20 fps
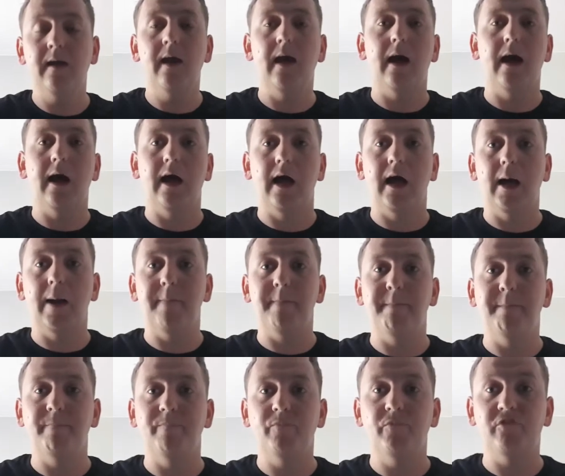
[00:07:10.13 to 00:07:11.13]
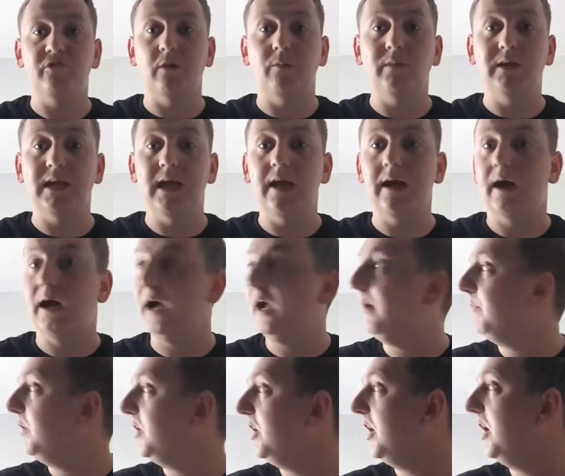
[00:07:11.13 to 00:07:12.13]
So yeah,
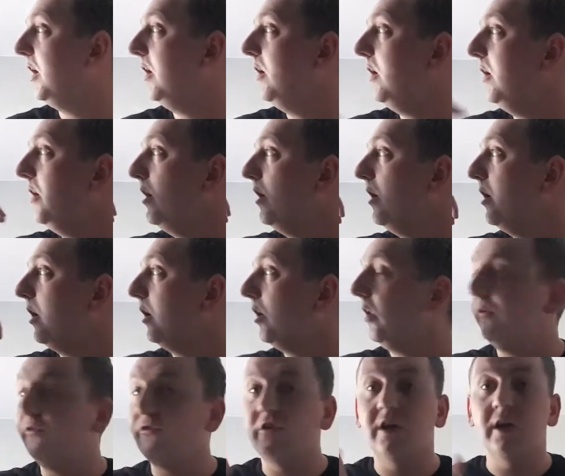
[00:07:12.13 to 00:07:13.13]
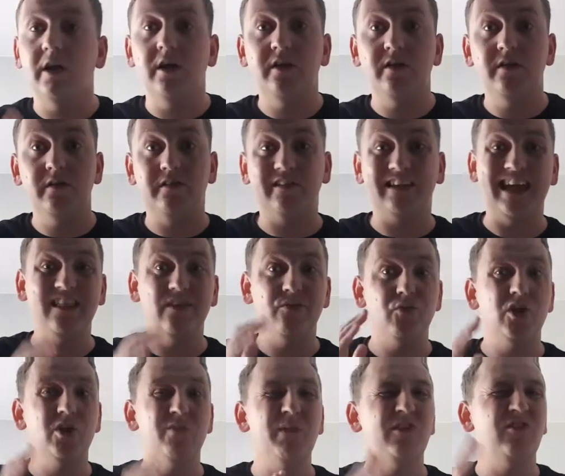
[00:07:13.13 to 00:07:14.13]
I'm gonna close the curtains, get the
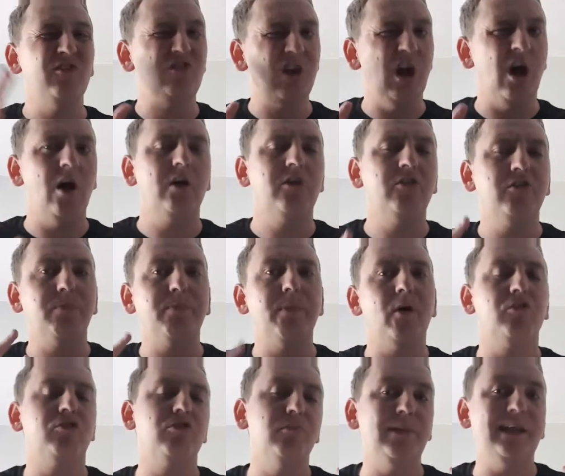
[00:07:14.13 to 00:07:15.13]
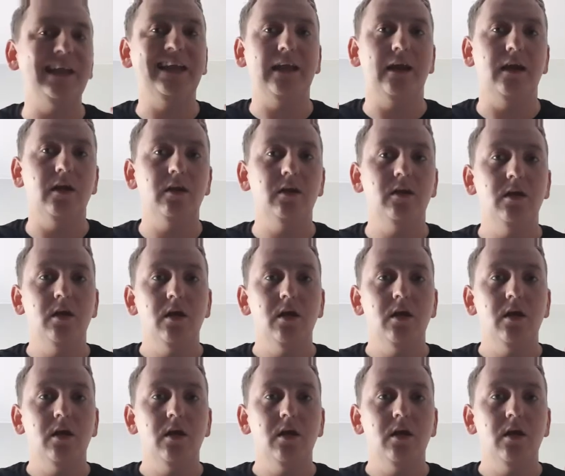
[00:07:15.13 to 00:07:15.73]
room as dark as I possibly can,